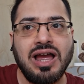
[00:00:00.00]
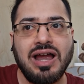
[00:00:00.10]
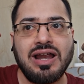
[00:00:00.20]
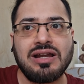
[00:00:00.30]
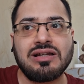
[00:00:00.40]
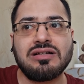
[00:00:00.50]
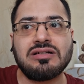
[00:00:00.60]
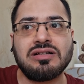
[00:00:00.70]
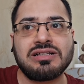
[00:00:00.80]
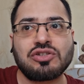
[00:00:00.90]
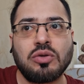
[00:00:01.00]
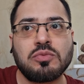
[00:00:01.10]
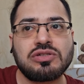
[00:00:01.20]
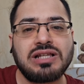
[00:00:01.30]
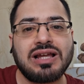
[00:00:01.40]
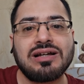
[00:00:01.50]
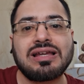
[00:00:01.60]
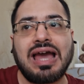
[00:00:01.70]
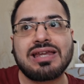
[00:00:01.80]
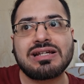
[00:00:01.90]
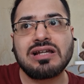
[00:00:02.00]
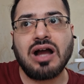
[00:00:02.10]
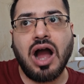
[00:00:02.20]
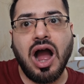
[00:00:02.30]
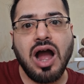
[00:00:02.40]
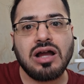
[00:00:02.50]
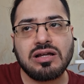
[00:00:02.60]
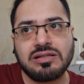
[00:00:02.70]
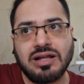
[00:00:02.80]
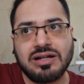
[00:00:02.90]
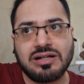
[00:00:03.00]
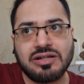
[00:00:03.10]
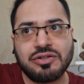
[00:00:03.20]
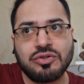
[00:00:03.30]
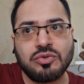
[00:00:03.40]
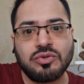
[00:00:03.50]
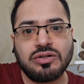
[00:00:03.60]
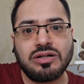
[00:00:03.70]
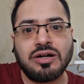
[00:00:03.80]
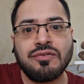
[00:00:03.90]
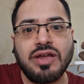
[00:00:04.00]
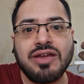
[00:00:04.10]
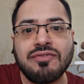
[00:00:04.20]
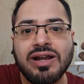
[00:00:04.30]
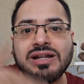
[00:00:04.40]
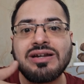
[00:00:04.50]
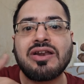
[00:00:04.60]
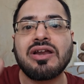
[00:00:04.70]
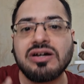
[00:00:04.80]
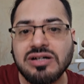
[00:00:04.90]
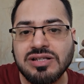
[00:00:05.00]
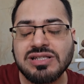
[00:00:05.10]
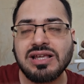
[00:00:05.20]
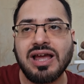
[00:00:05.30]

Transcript: and uh, it's almost like a character arc that you know a event triggers